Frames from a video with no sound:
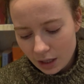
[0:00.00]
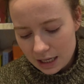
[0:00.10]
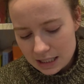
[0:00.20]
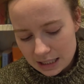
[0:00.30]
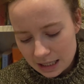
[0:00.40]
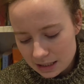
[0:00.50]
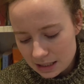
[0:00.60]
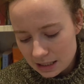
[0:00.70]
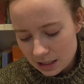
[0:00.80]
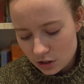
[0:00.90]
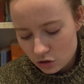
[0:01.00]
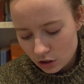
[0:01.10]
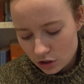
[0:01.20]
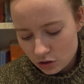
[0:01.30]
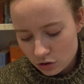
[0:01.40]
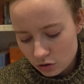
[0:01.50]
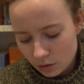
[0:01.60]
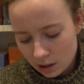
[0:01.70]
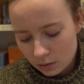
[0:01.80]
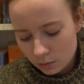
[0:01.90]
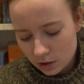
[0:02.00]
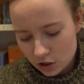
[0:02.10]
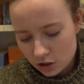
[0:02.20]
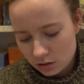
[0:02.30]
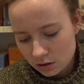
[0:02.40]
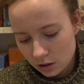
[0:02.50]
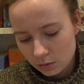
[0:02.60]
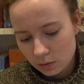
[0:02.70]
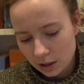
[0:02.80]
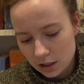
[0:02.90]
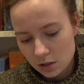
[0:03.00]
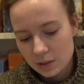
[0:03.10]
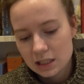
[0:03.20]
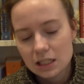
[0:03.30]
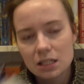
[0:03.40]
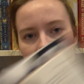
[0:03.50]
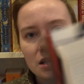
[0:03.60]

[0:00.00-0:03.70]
is it has these illustrations throughout, which, you know, I knew it did.